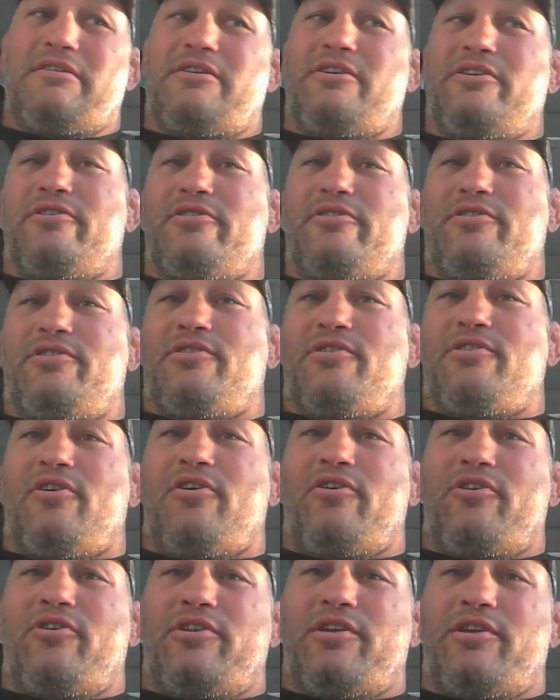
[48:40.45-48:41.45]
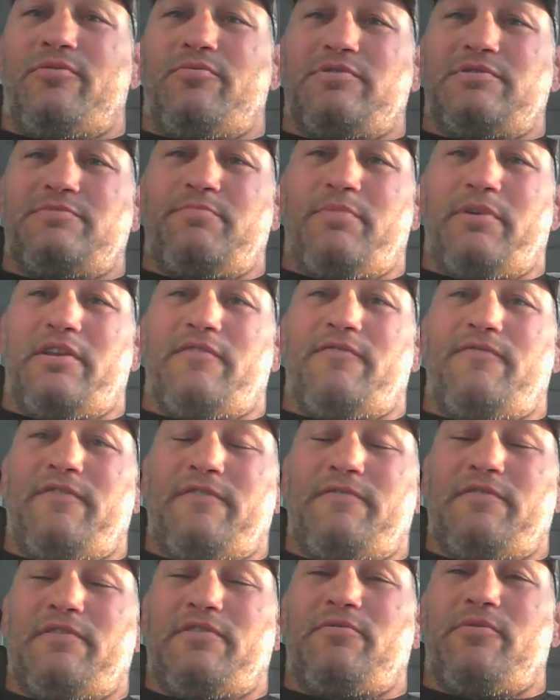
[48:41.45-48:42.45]
you know, all you did was beat a
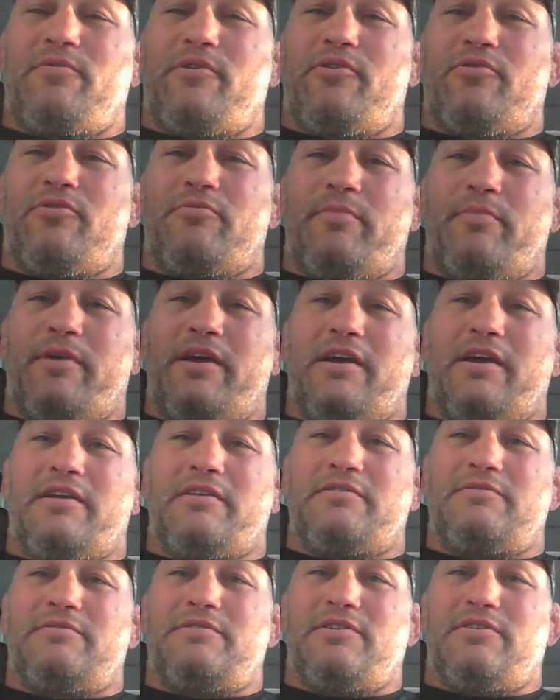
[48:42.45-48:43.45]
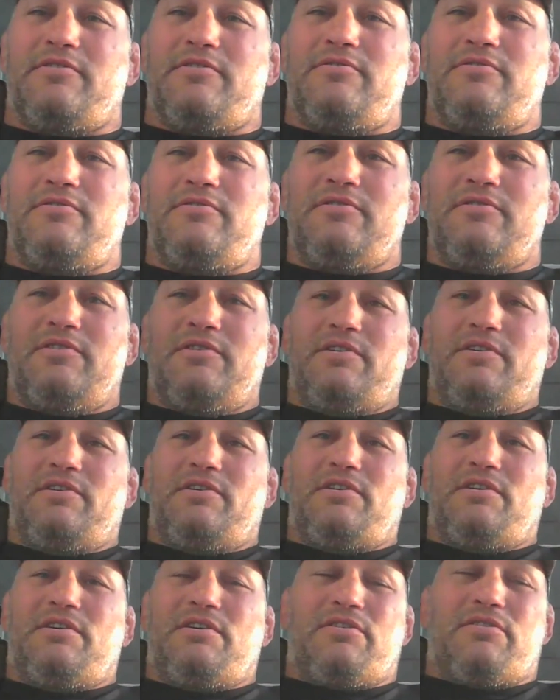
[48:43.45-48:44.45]
53-year-old man. So
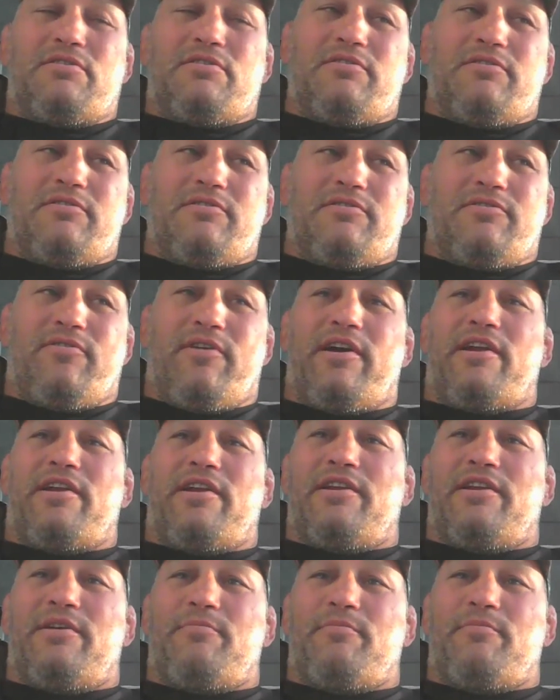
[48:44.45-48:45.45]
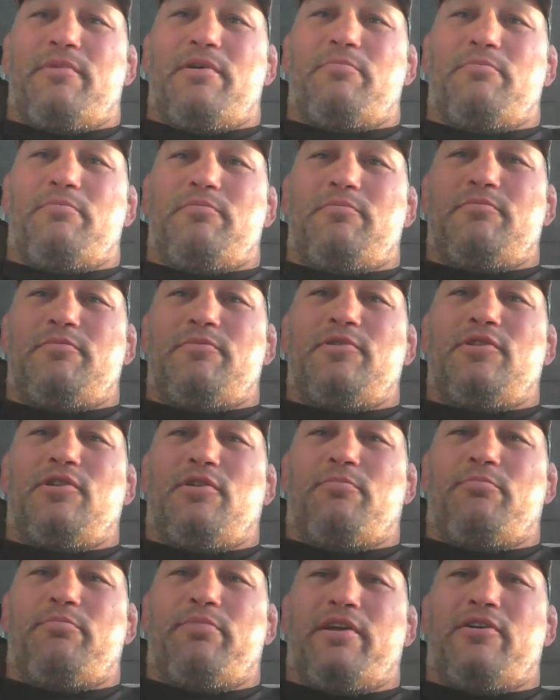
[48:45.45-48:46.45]
granted, I'm a
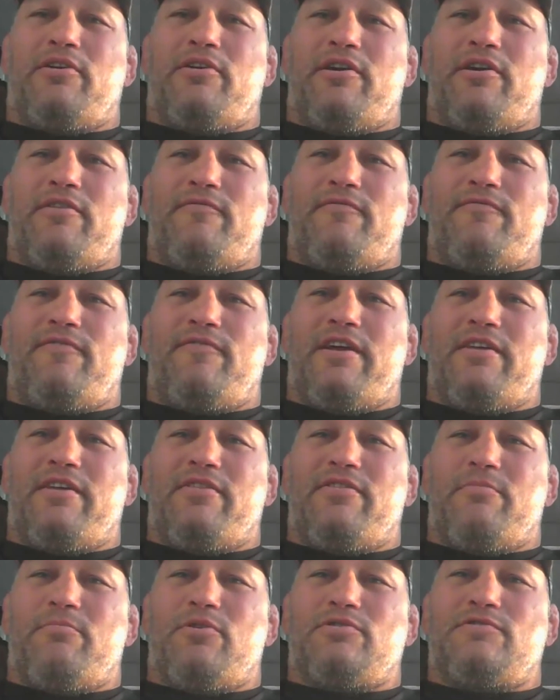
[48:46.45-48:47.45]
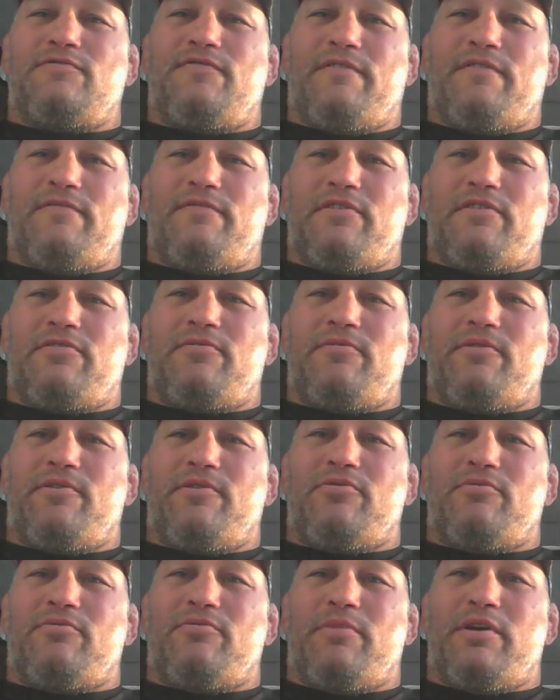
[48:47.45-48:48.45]
little better at fighting than most
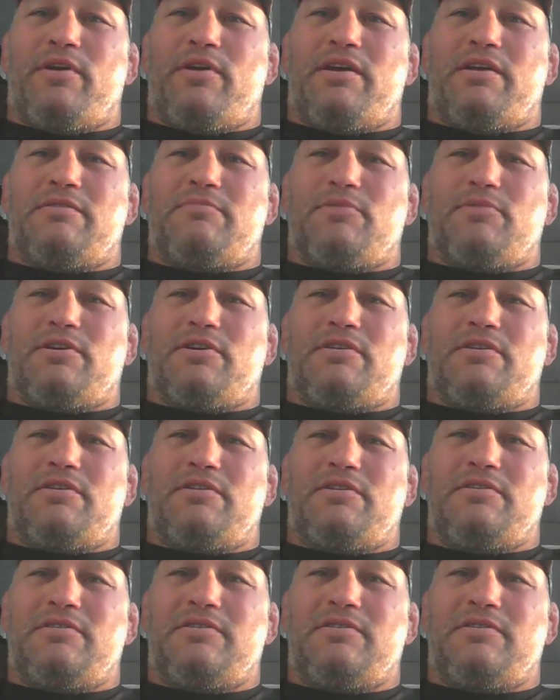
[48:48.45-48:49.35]
53-year-old men, but